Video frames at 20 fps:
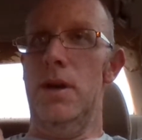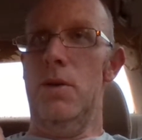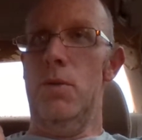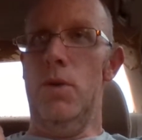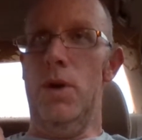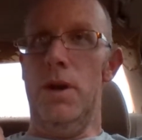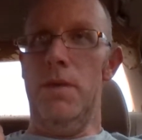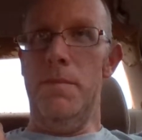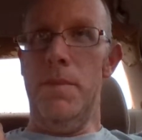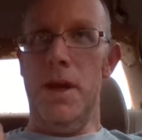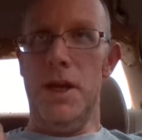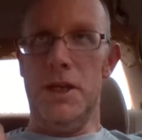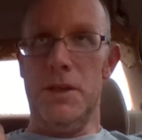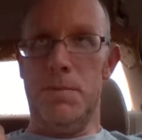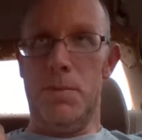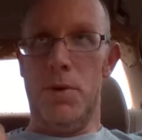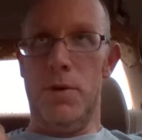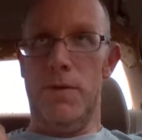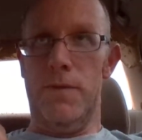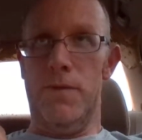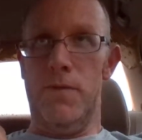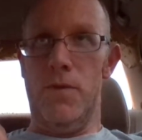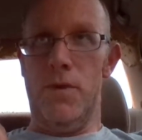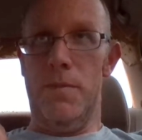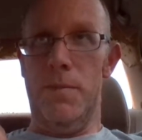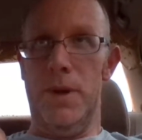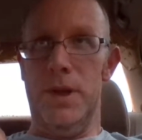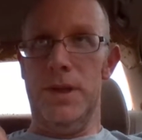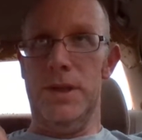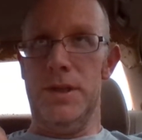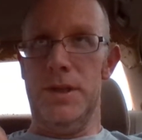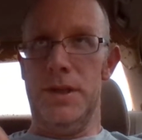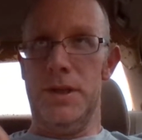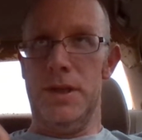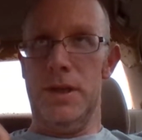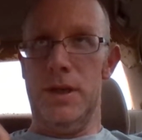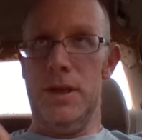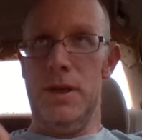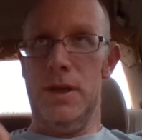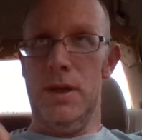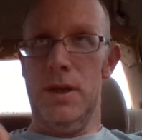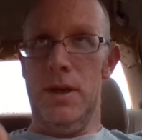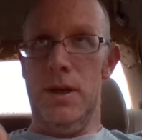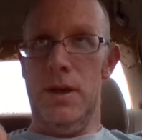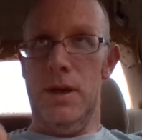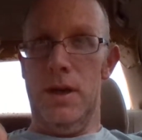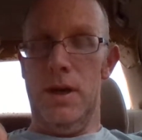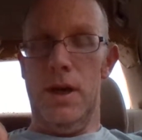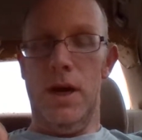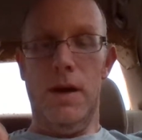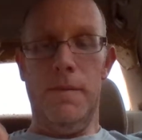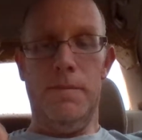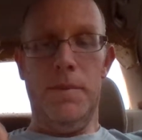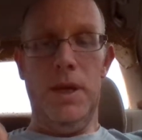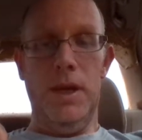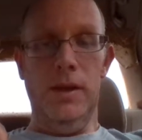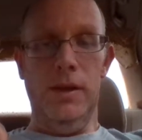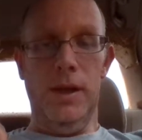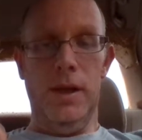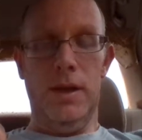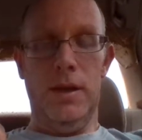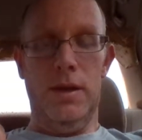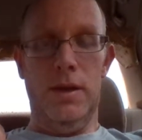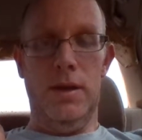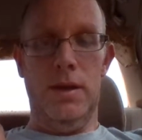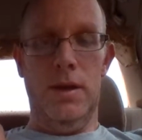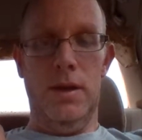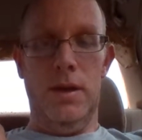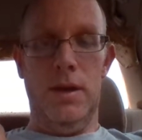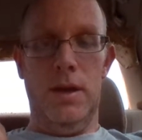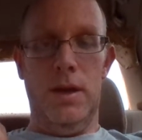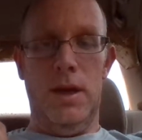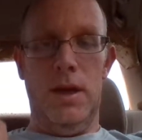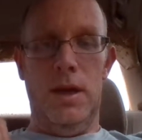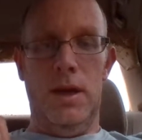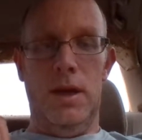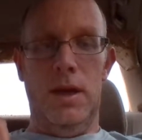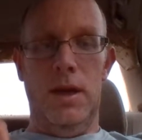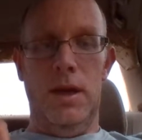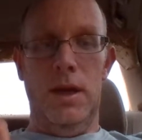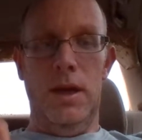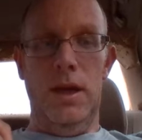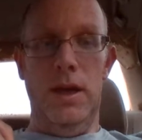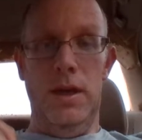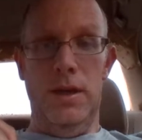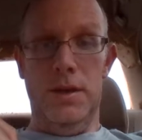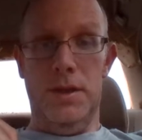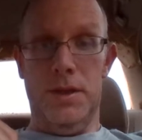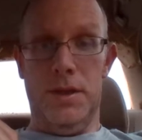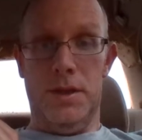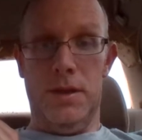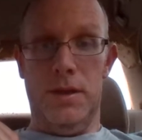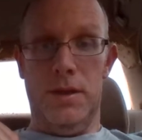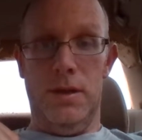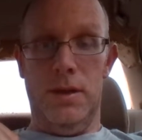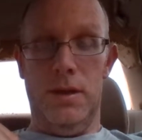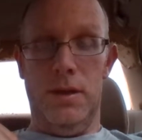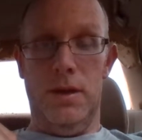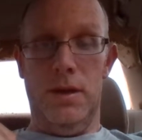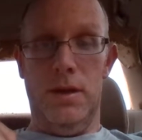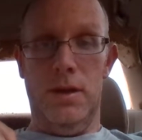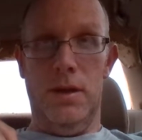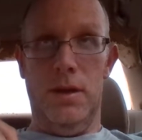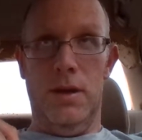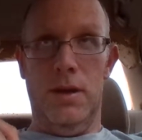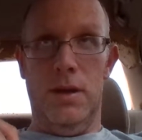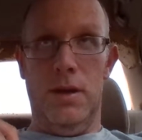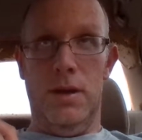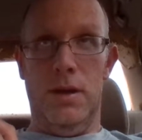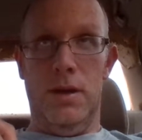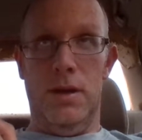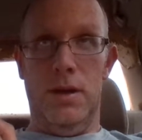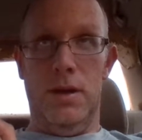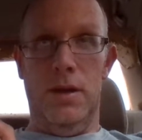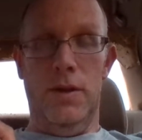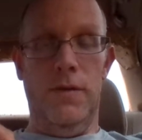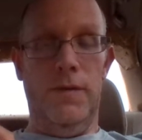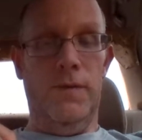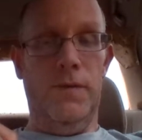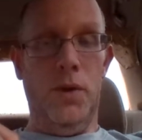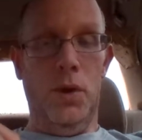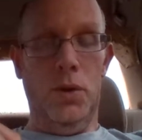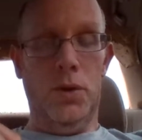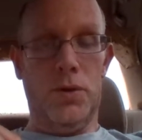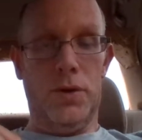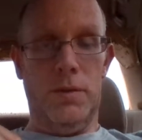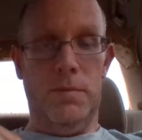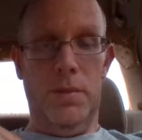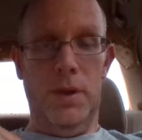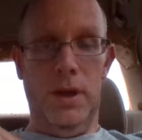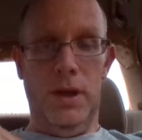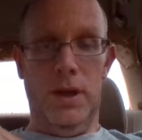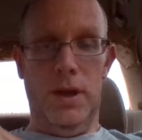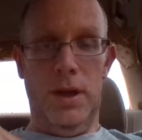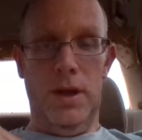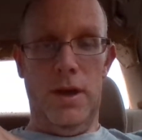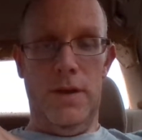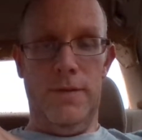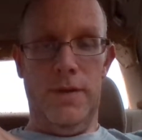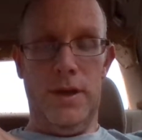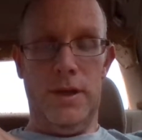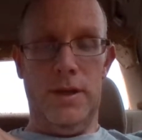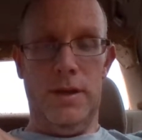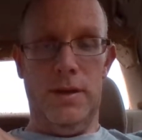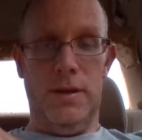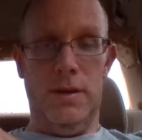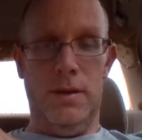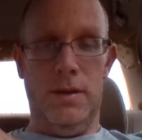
what makes performance appealing, is the vulnerability of it.